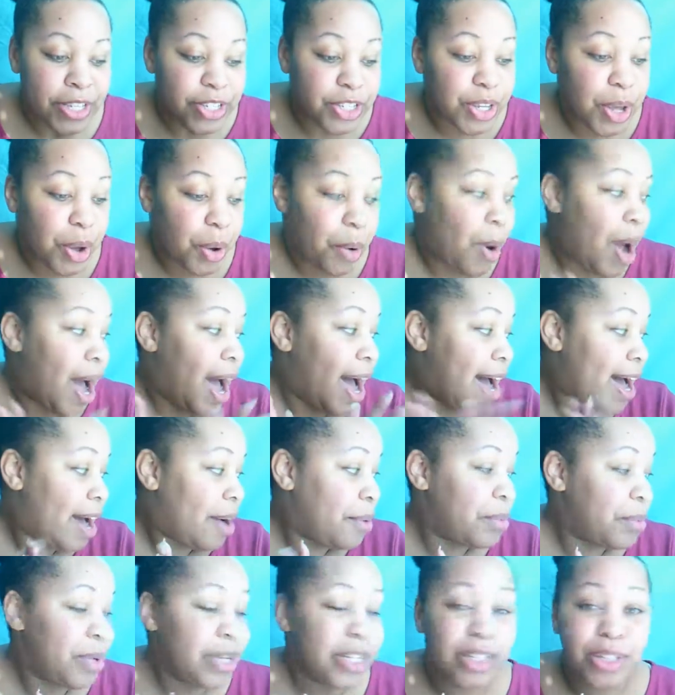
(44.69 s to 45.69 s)
So
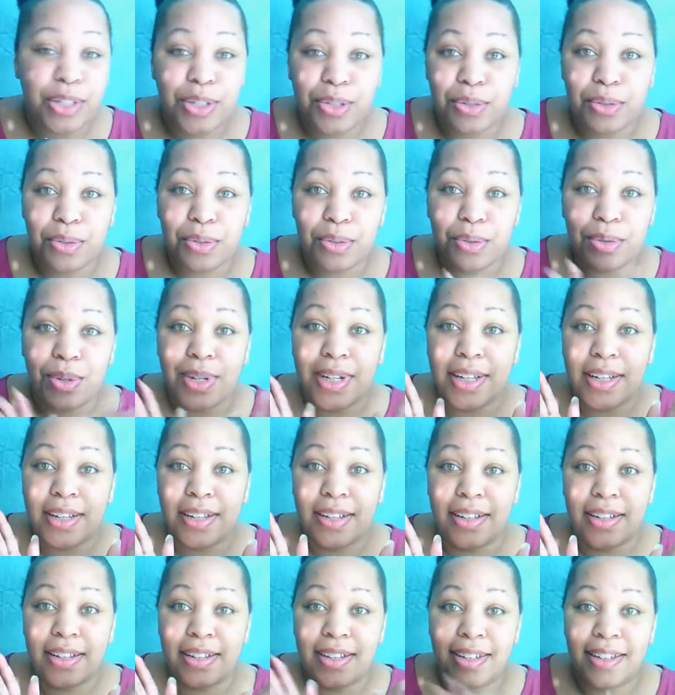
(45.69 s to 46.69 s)
I went to
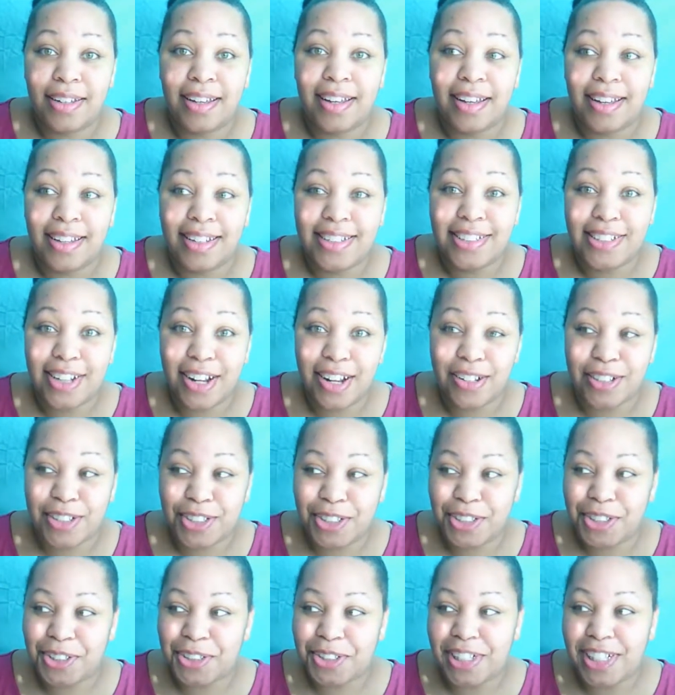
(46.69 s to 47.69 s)
Dollar
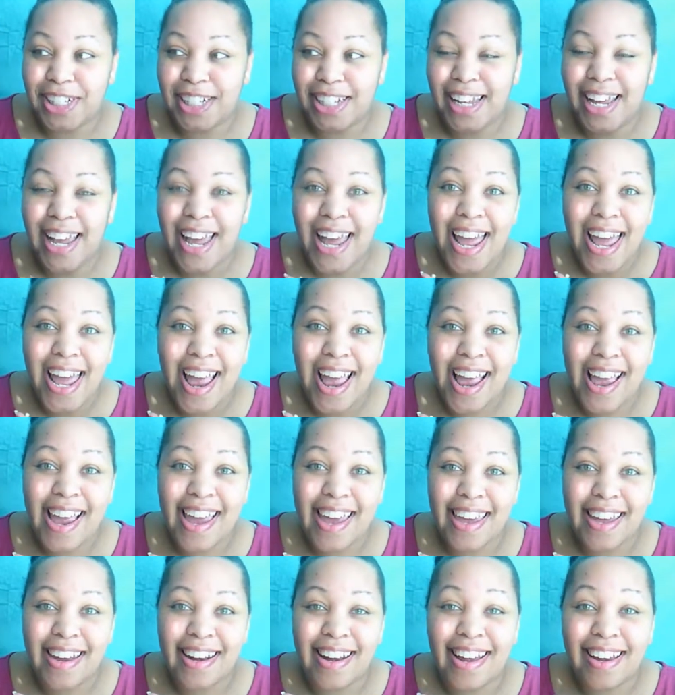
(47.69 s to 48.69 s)
Tree
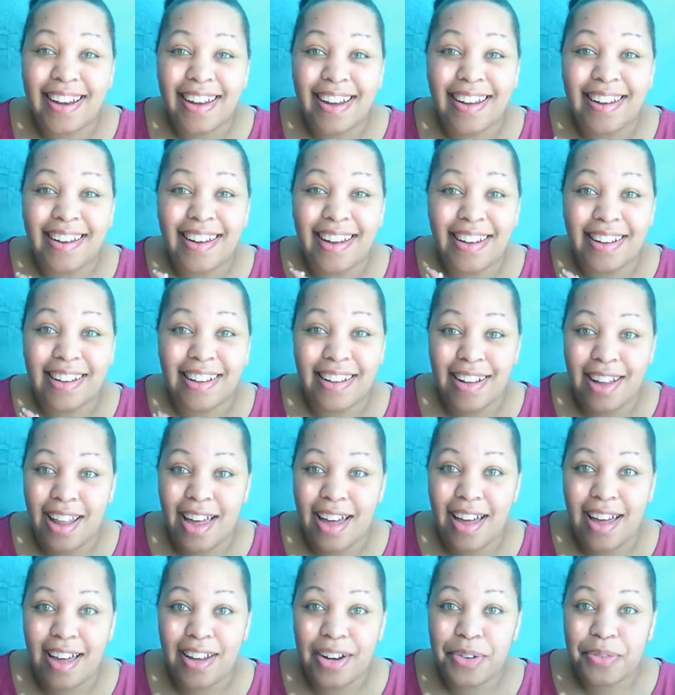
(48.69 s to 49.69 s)
and I got a
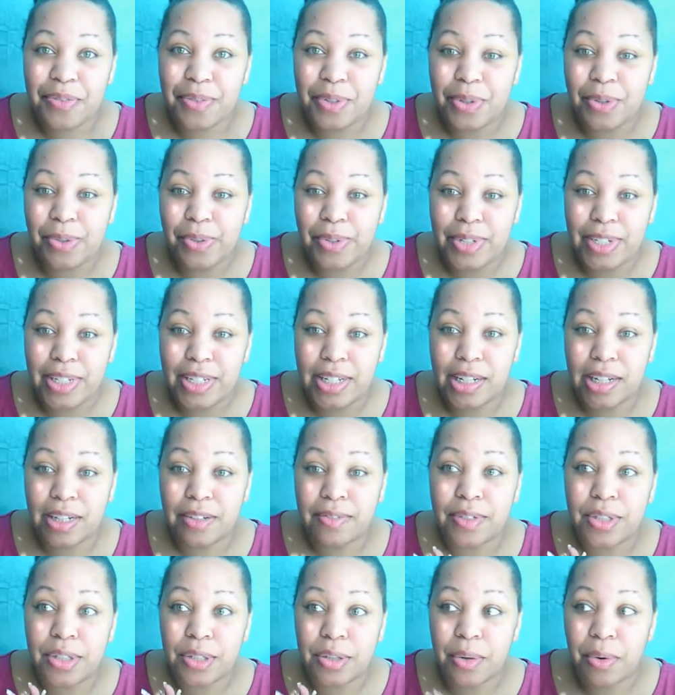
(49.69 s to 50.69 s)
lot of cool
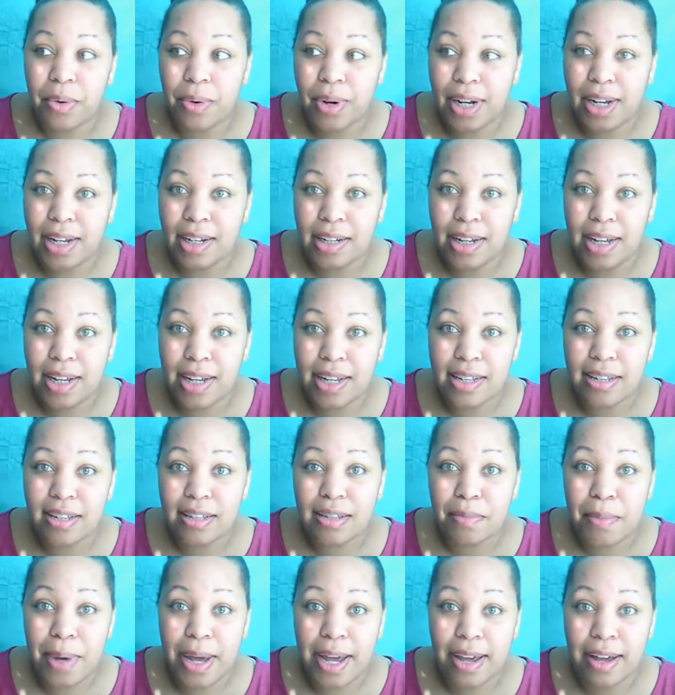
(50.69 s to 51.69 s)
stuff to
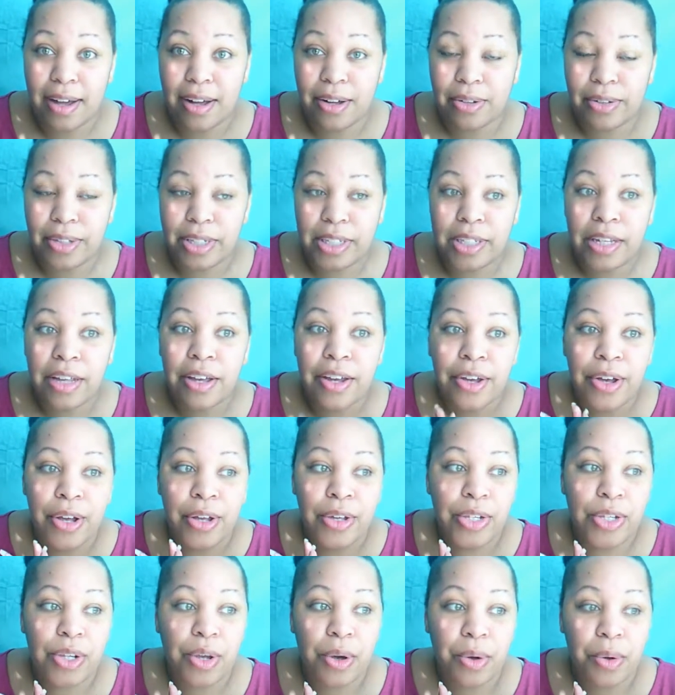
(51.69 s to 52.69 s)
organize my house.
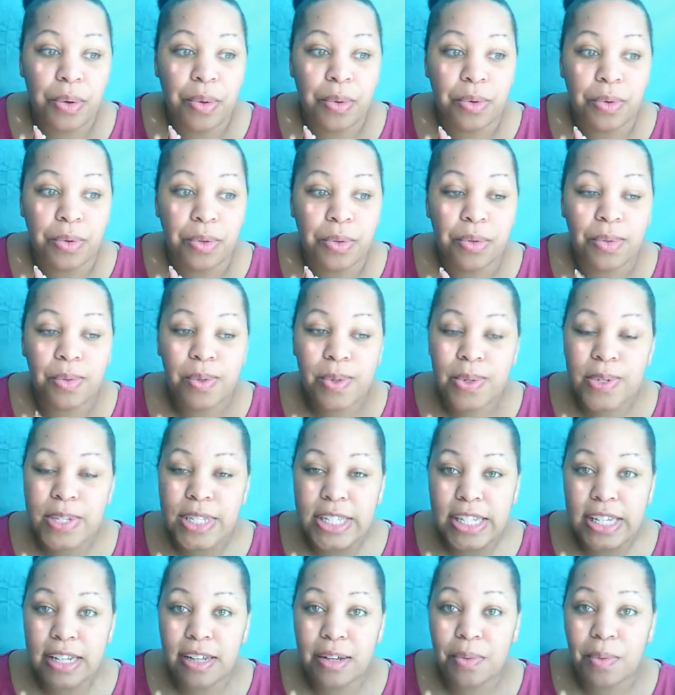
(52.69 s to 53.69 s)
So you will
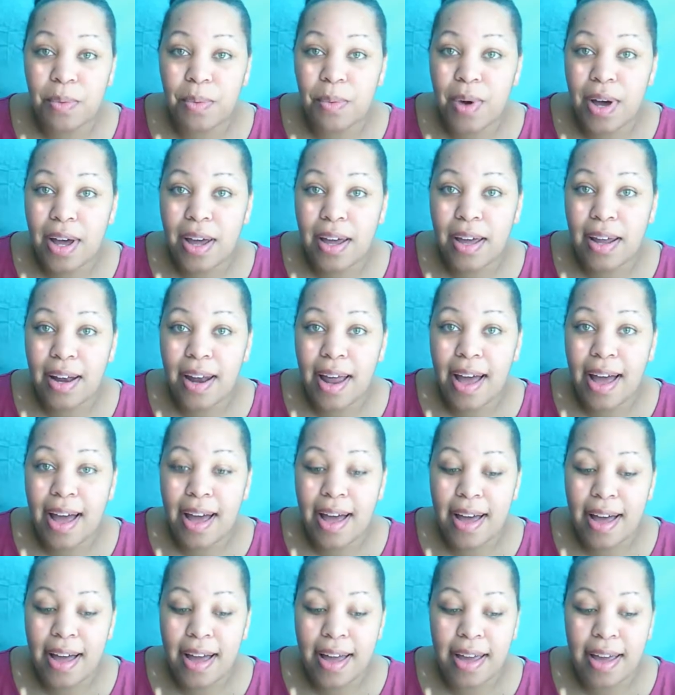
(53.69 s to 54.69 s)
see what
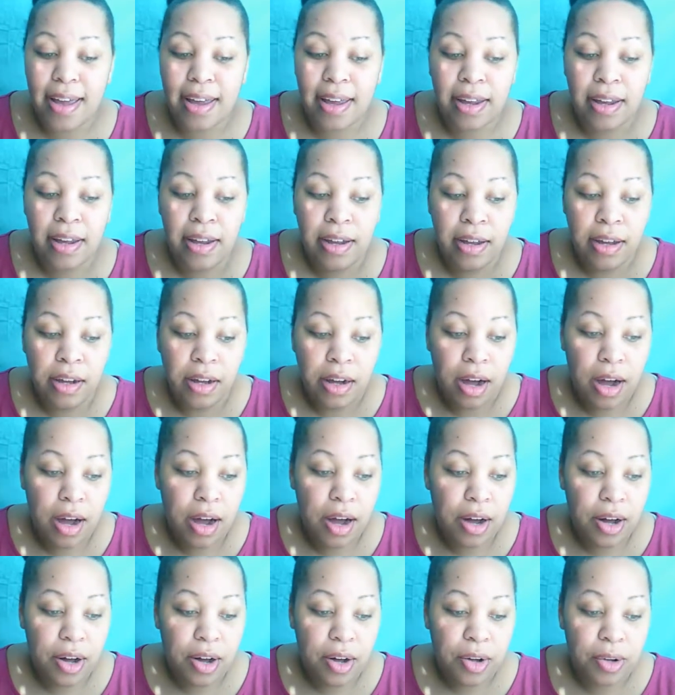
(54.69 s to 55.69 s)
I
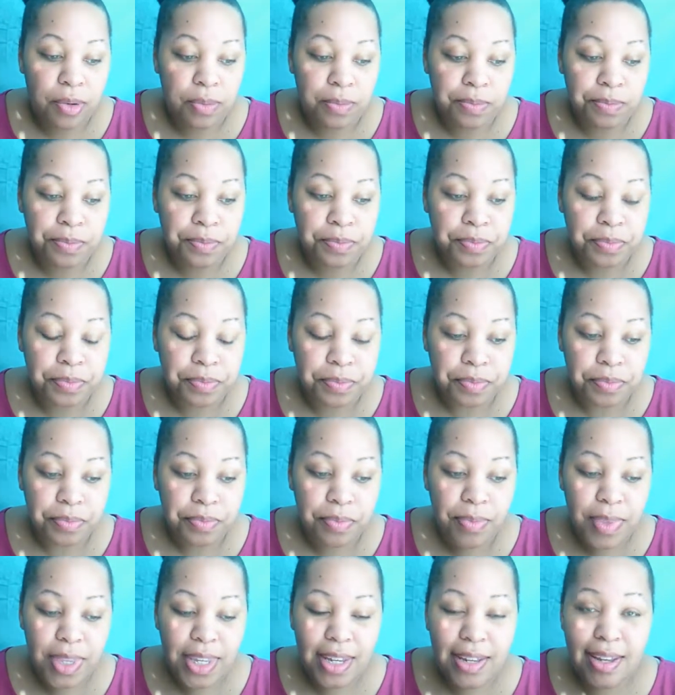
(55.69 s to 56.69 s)

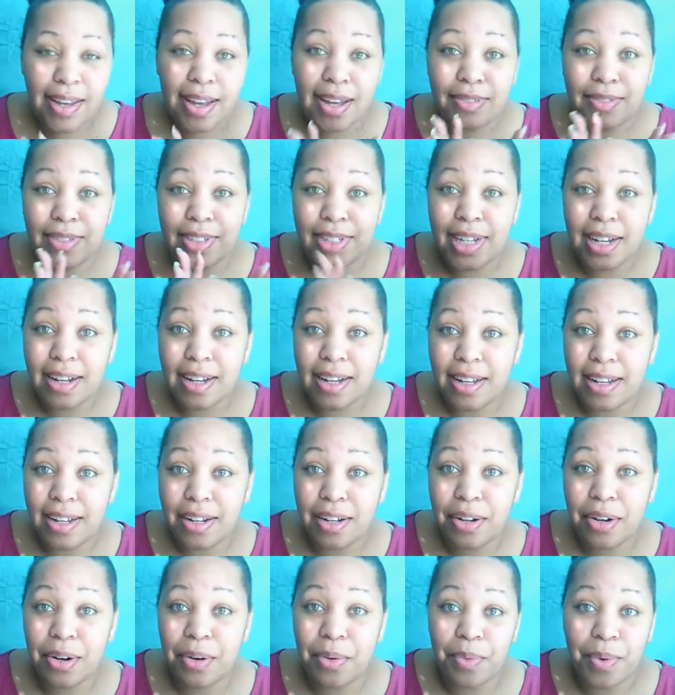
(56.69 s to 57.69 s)
have
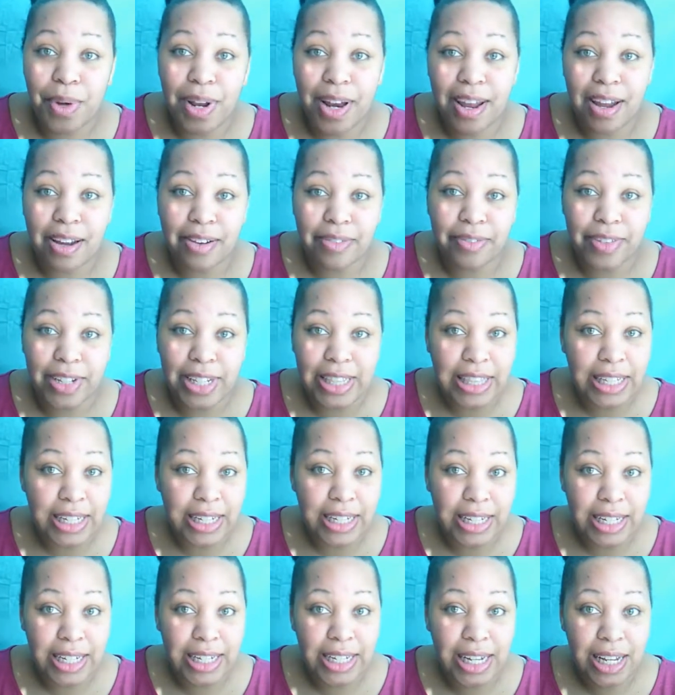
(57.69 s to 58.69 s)
done with
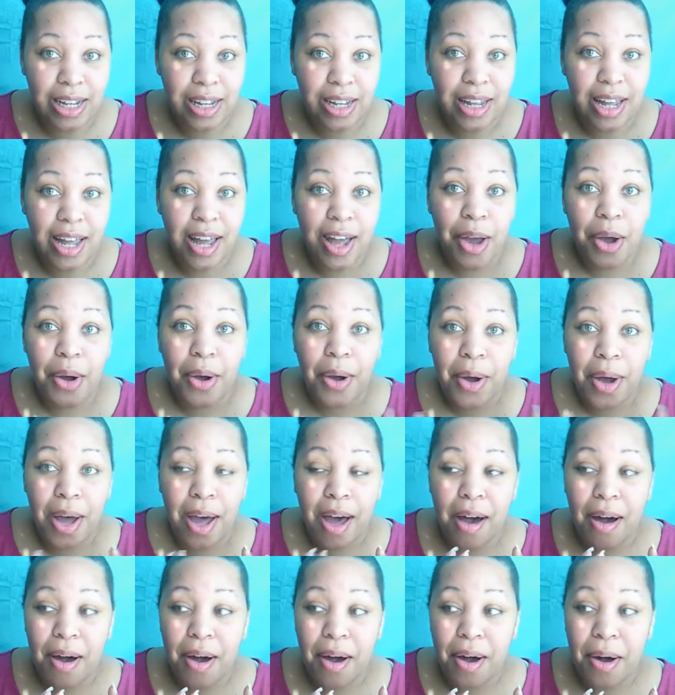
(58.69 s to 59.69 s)
everything
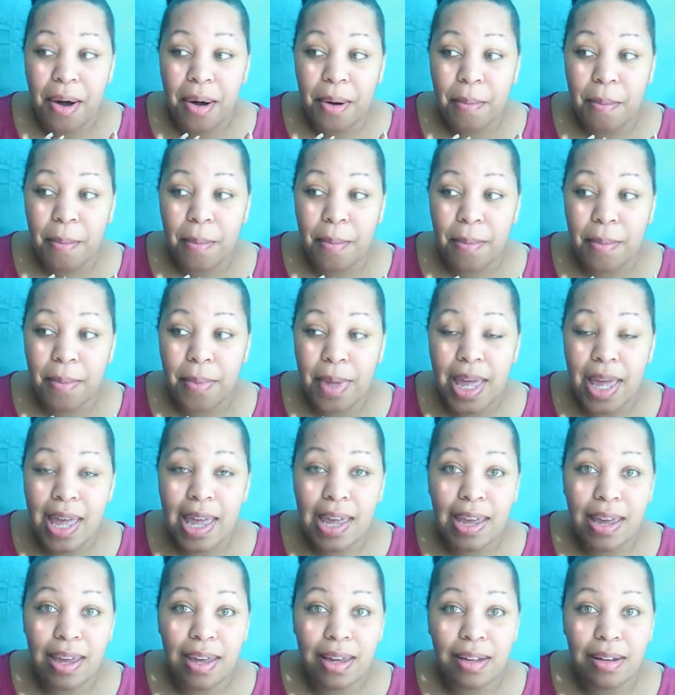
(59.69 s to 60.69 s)

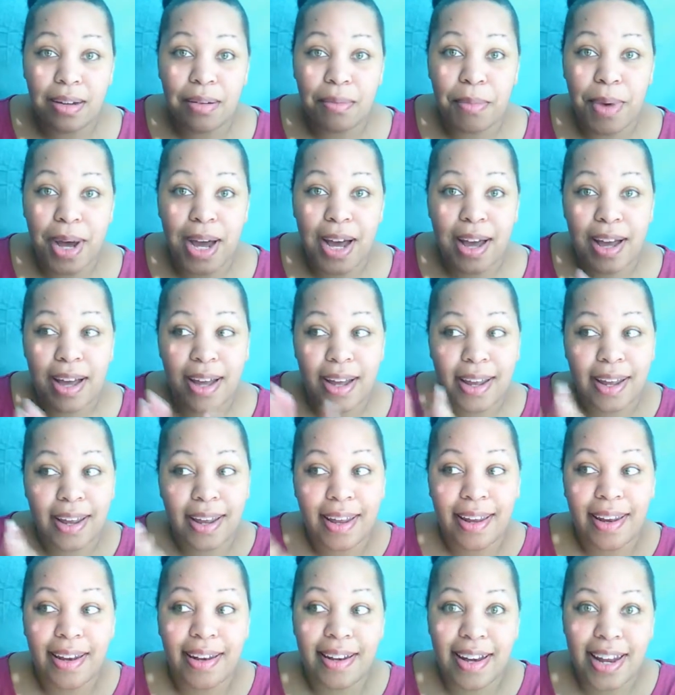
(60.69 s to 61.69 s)
in my
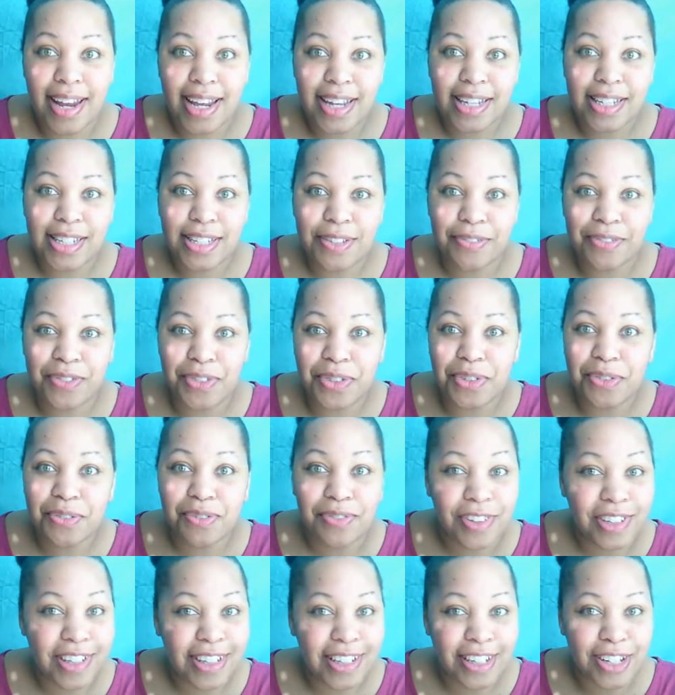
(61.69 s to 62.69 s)
next few
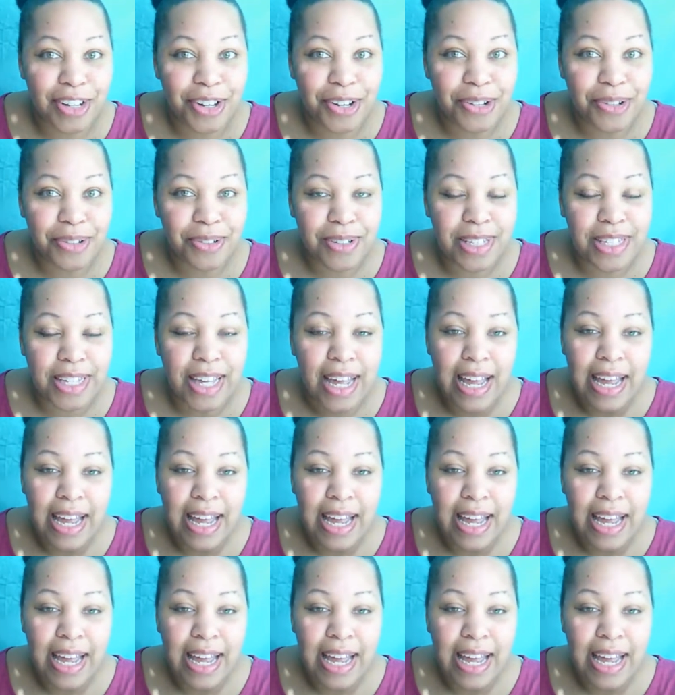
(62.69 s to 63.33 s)
videos,